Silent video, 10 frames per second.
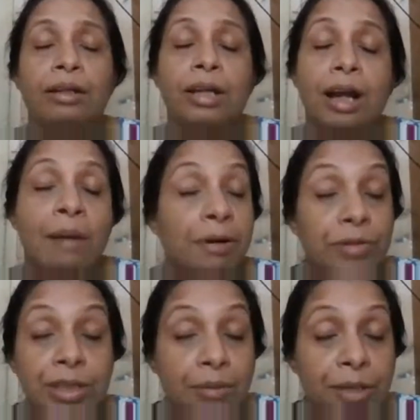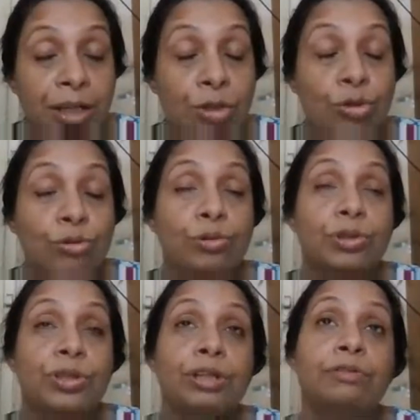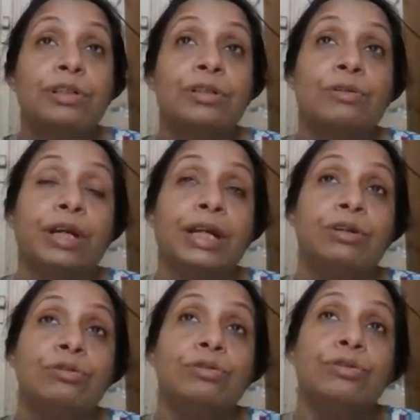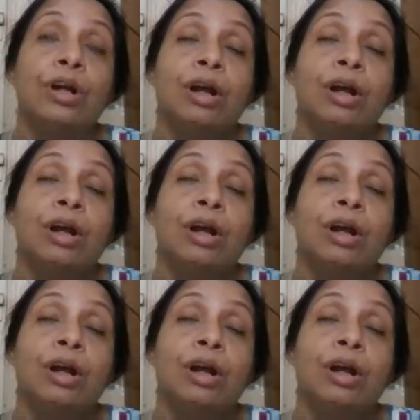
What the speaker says: about some issues. You are going to